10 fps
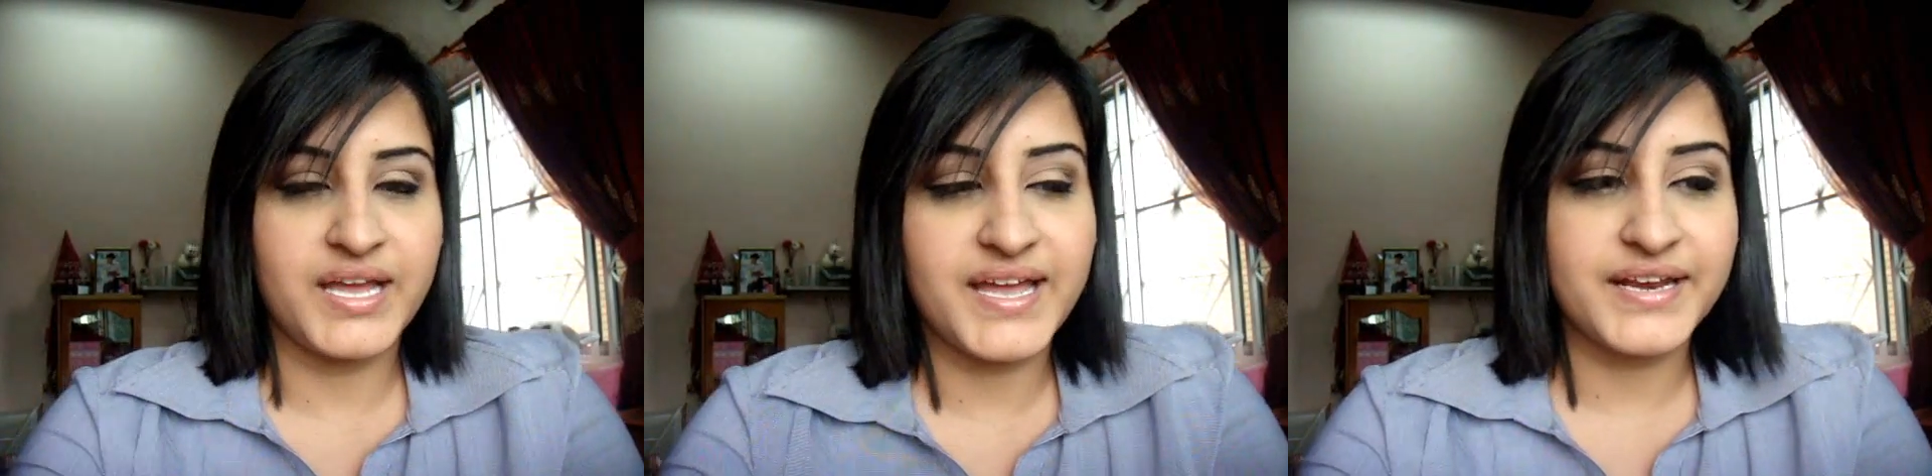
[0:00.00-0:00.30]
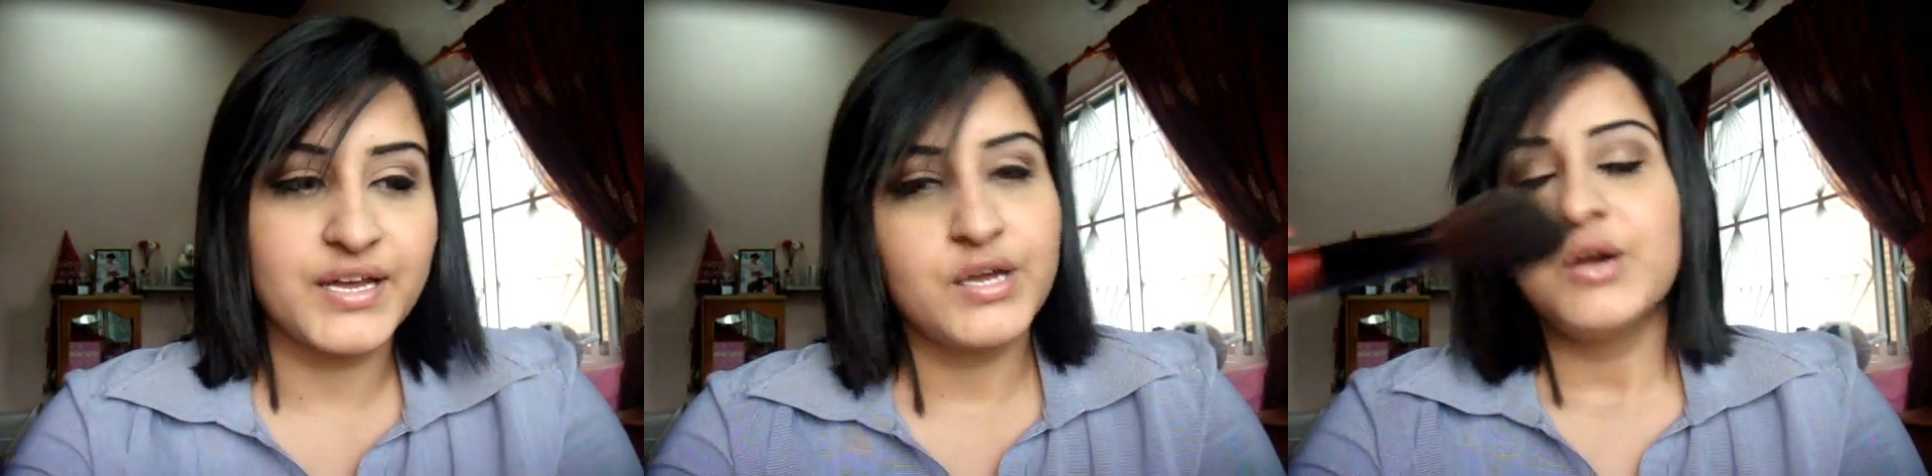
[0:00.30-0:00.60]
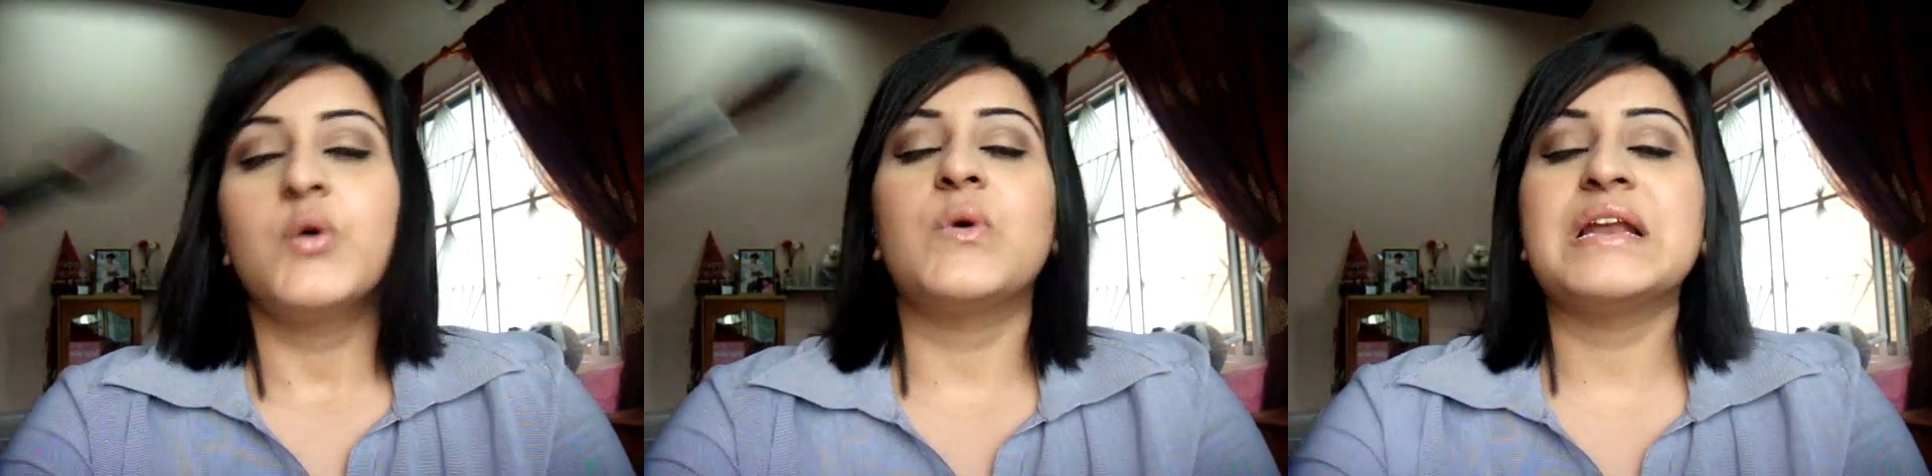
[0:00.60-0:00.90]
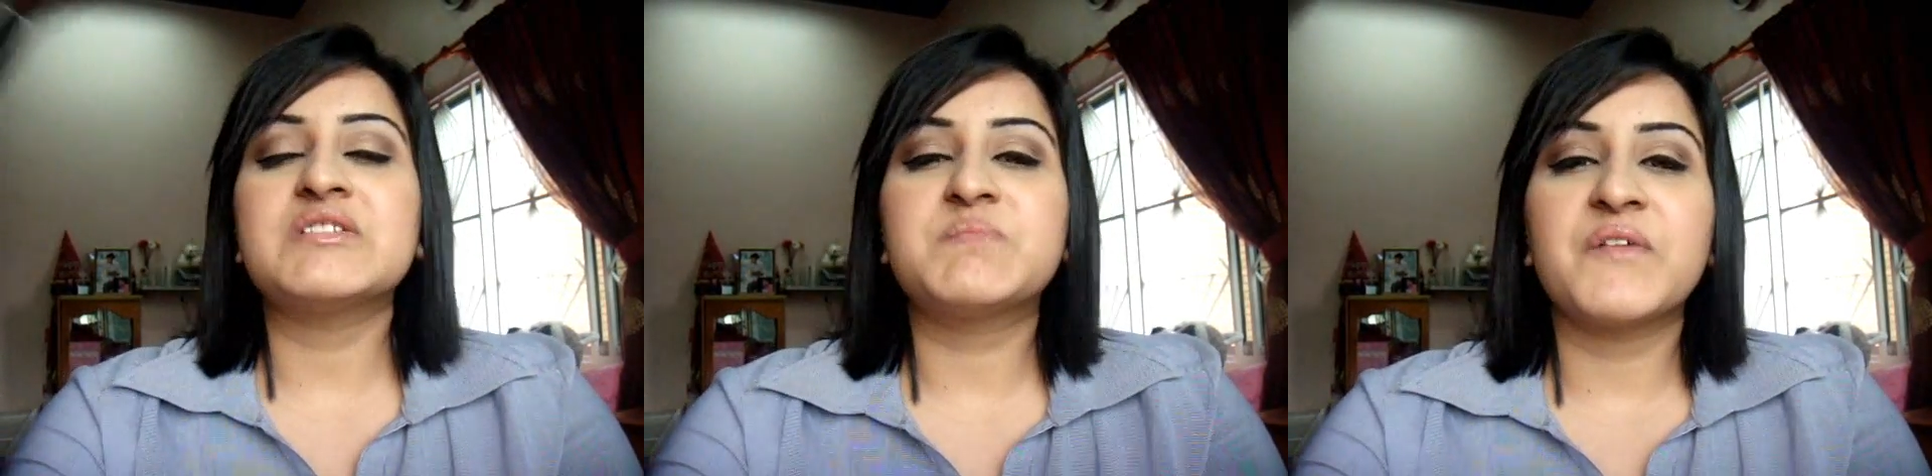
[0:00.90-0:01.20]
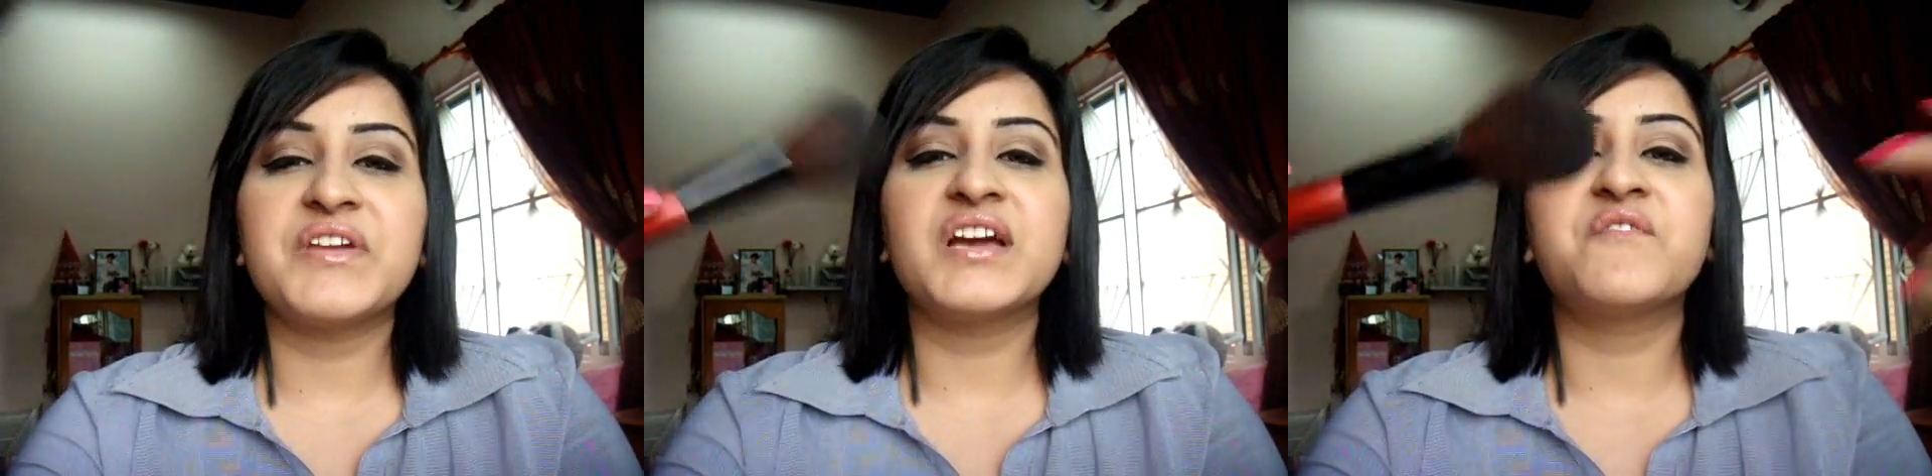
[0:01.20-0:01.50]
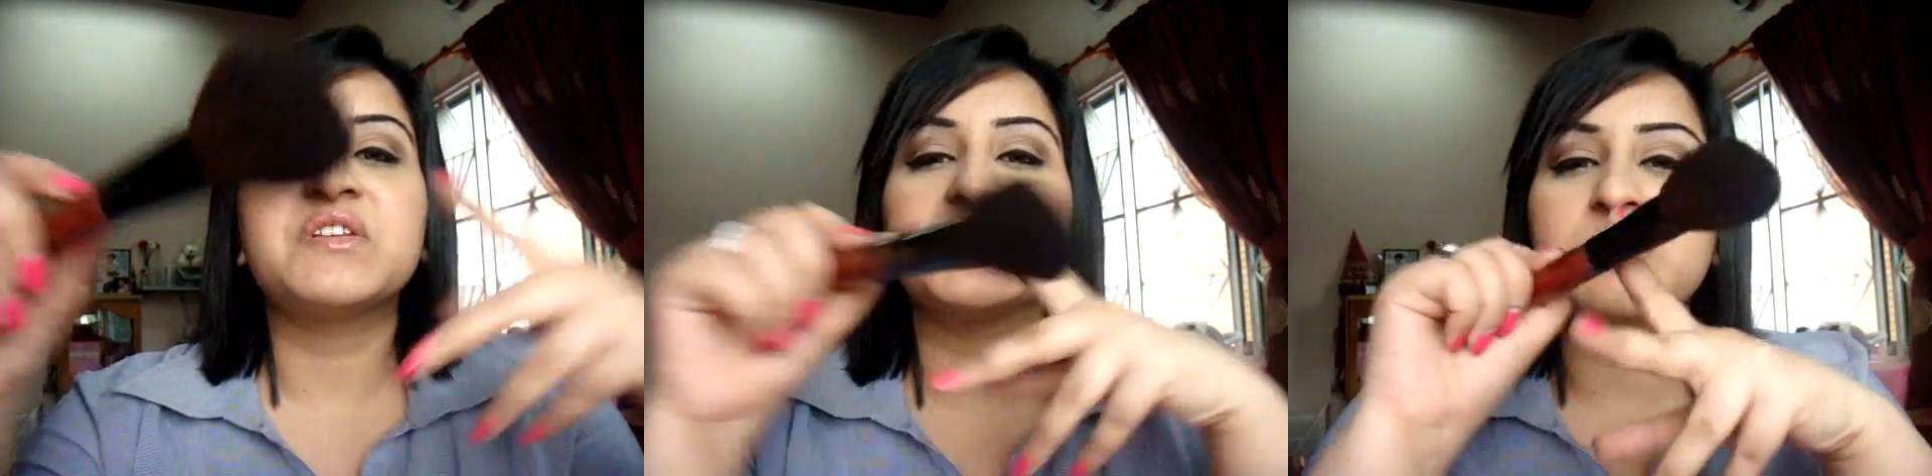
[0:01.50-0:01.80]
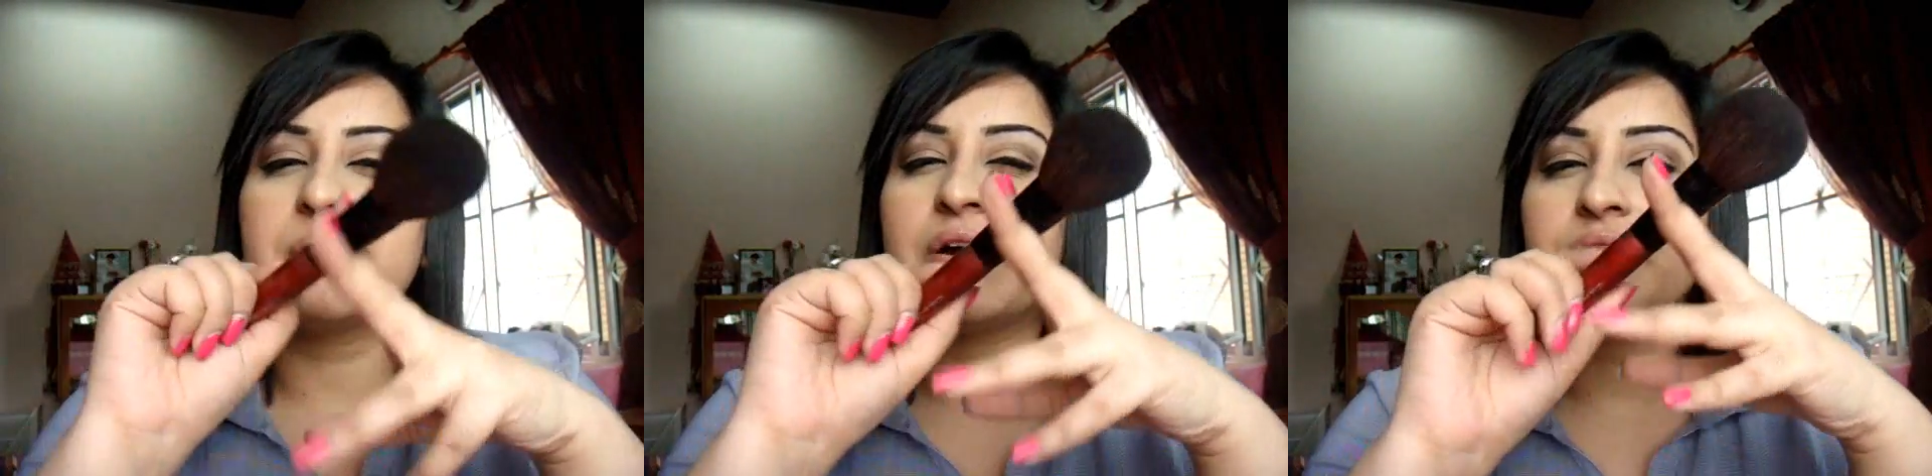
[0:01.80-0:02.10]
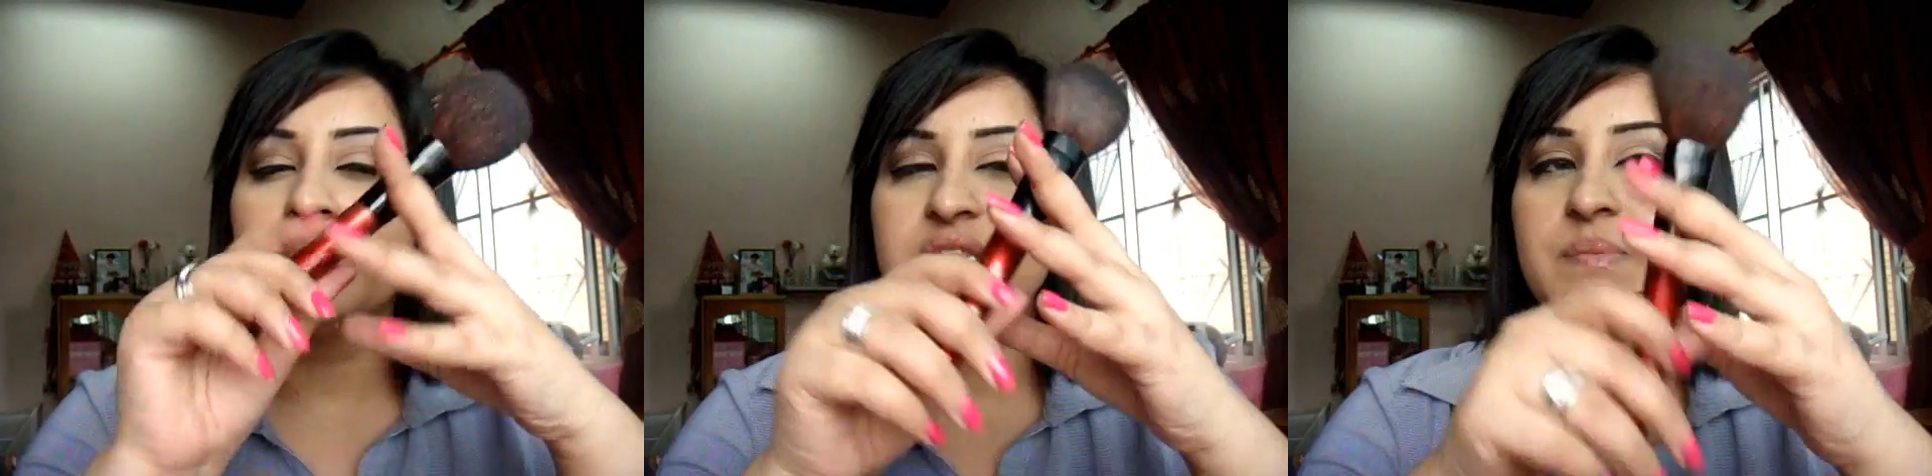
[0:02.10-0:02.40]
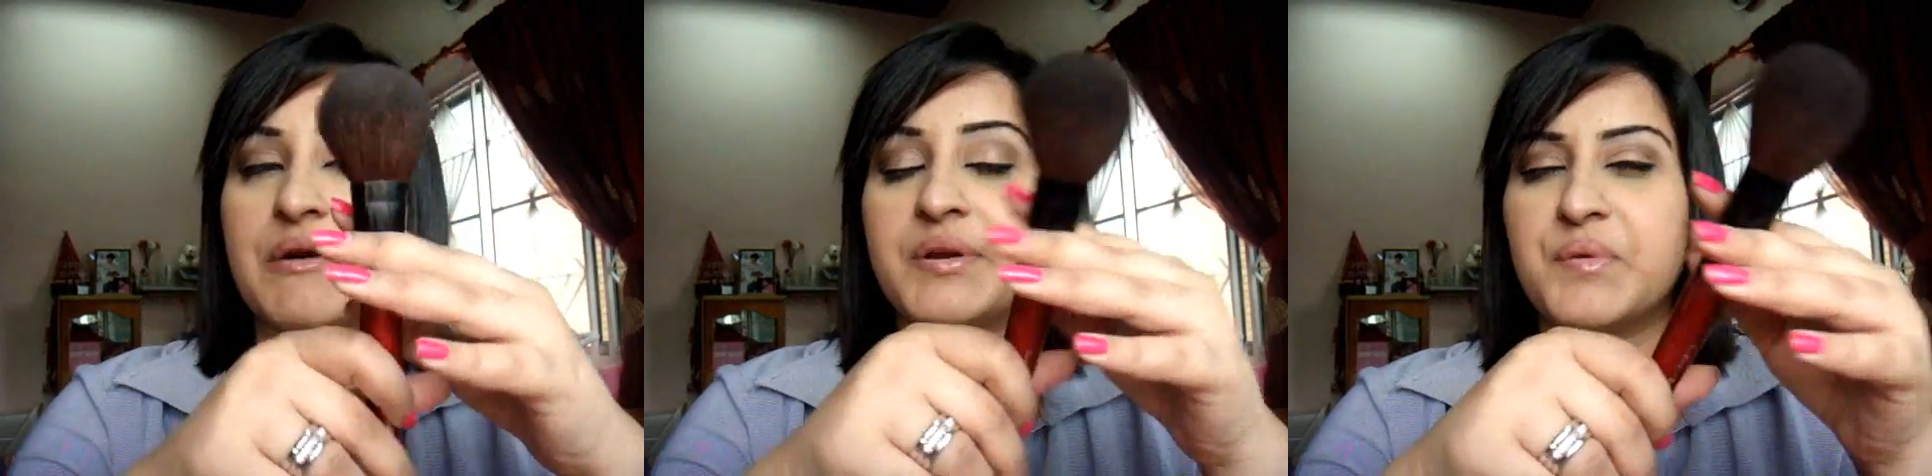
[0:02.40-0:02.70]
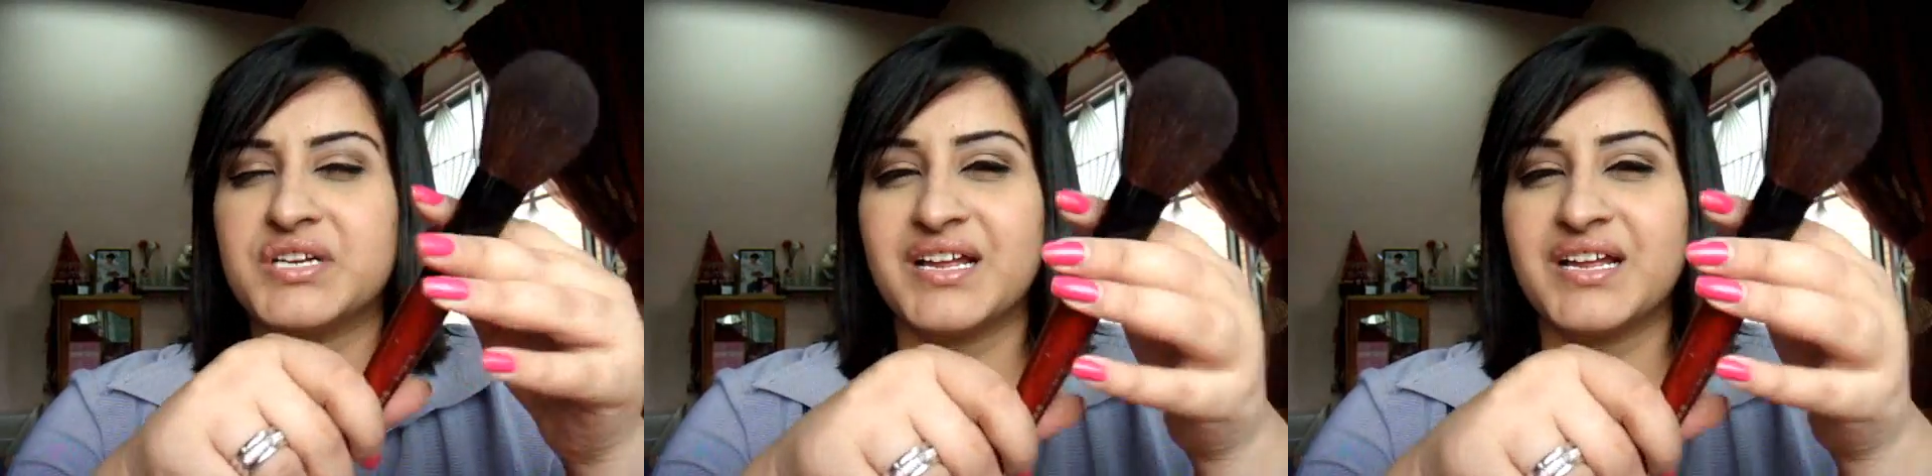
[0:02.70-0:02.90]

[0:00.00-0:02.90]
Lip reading: And while I was buffing her face with the powder brush,